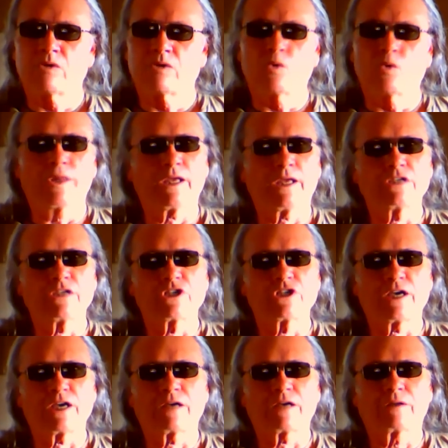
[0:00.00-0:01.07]
when they
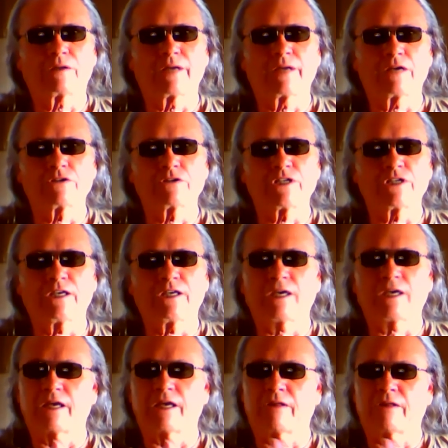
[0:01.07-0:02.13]
channel energy
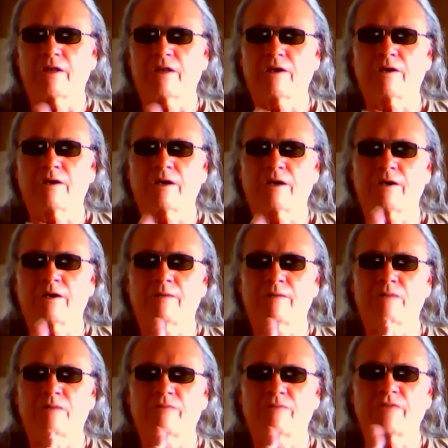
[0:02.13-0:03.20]
and they're
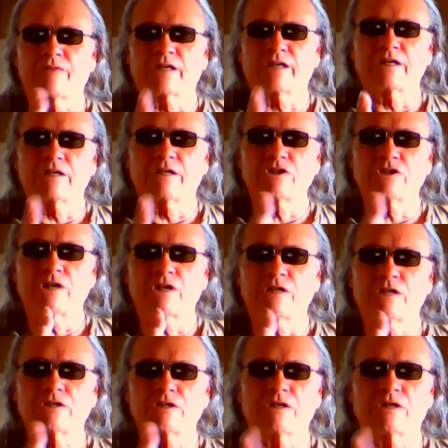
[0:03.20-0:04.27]
affecting a
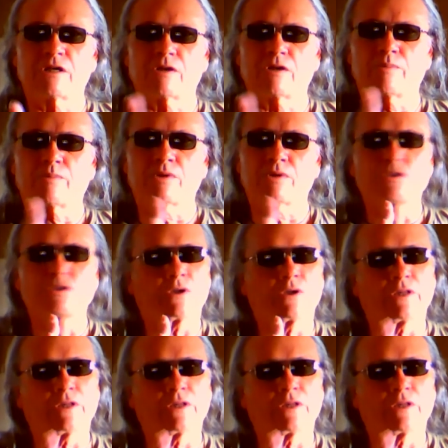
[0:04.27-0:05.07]
change in another person,